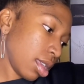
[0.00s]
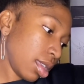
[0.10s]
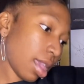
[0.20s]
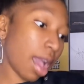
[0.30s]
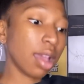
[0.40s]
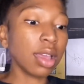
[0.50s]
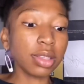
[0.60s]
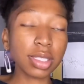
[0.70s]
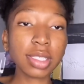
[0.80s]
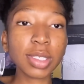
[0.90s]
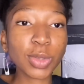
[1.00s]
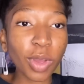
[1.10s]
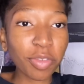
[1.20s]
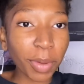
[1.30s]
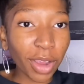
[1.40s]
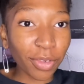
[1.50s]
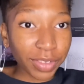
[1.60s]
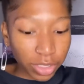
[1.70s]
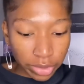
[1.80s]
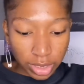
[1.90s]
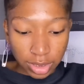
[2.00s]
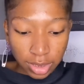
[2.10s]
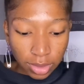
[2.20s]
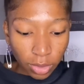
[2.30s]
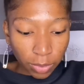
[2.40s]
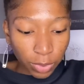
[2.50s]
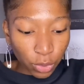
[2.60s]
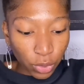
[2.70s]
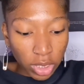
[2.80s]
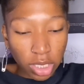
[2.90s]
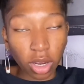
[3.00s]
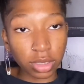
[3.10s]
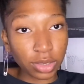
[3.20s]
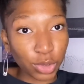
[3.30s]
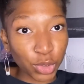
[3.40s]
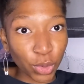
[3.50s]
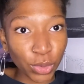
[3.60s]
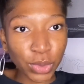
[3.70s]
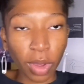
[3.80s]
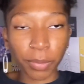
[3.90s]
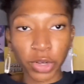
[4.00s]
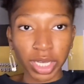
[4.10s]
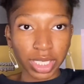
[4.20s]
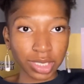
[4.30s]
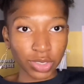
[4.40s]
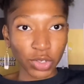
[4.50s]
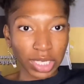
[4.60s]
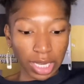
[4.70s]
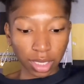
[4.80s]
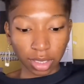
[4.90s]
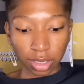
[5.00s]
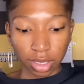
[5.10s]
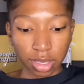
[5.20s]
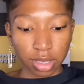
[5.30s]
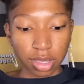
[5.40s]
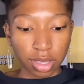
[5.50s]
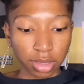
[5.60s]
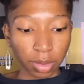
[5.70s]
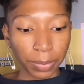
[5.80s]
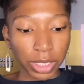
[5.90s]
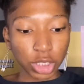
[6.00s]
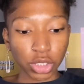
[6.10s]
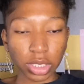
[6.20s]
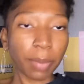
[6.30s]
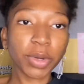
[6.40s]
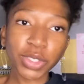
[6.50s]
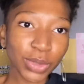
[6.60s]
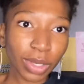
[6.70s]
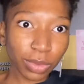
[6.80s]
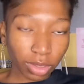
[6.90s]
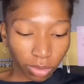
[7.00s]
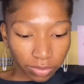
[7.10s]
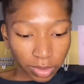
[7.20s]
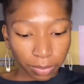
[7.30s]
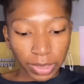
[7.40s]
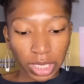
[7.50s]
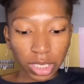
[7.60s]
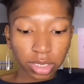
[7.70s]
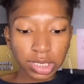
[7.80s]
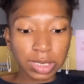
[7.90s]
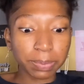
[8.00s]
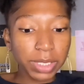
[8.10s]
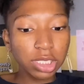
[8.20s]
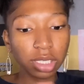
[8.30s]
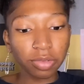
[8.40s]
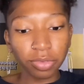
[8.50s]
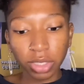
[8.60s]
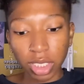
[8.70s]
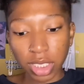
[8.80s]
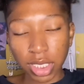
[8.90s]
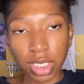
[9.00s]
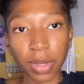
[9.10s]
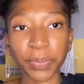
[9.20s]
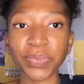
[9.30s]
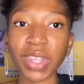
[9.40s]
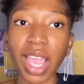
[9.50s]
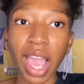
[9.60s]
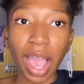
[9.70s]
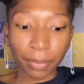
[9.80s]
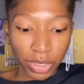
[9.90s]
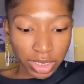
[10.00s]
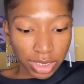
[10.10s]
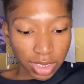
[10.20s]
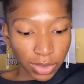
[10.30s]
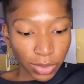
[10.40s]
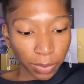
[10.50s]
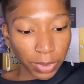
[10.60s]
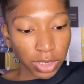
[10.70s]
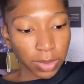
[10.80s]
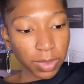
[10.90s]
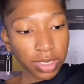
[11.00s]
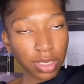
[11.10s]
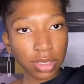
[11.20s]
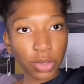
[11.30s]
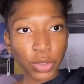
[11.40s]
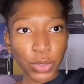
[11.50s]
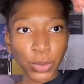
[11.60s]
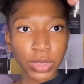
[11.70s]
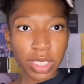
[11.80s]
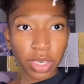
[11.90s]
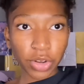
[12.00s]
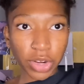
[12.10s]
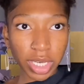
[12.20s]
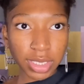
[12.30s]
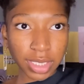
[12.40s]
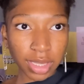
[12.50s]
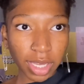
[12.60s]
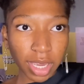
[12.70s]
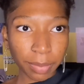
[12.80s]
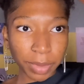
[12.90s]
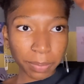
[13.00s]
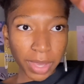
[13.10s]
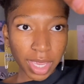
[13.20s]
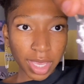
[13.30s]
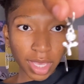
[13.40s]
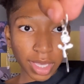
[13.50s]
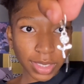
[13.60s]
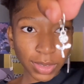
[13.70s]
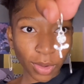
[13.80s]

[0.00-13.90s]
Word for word: Yeah, this is a 12 pack of earrings. This is gonna be really hard to show. So I'm gonna insert like the pictures. I'm gonna do that with all of them, but like especially for this, I'm gonna just insert the pictures because these are cute earrings and they come in pairs,